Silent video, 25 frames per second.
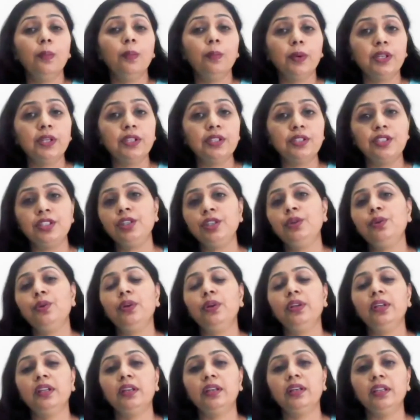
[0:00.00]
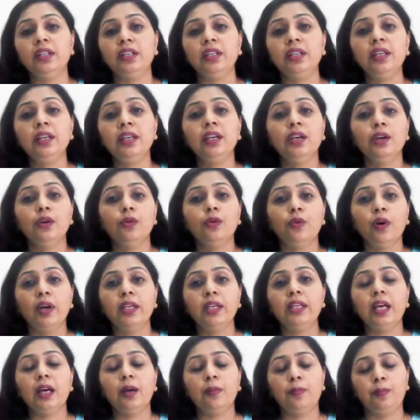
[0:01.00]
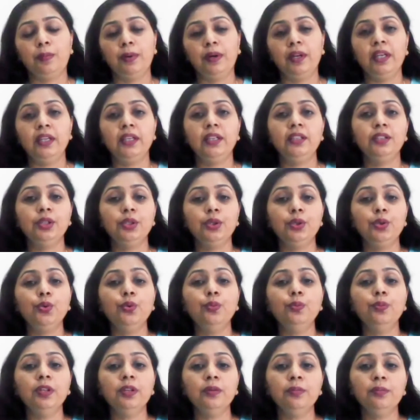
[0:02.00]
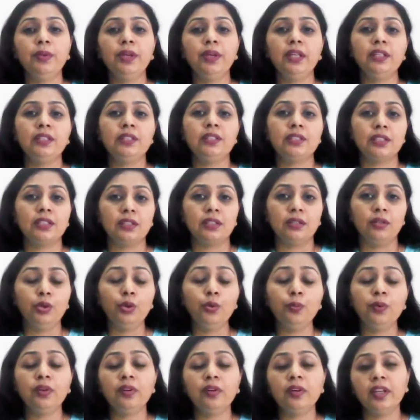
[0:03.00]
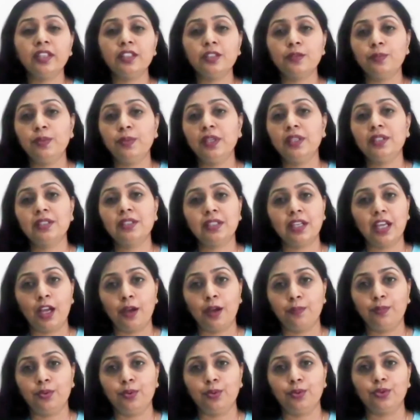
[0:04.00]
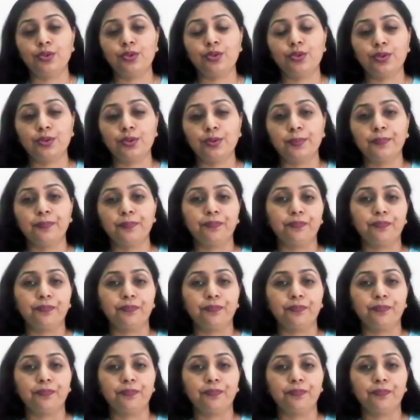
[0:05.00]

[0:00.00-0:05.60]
particularly while applying the human rights based approach.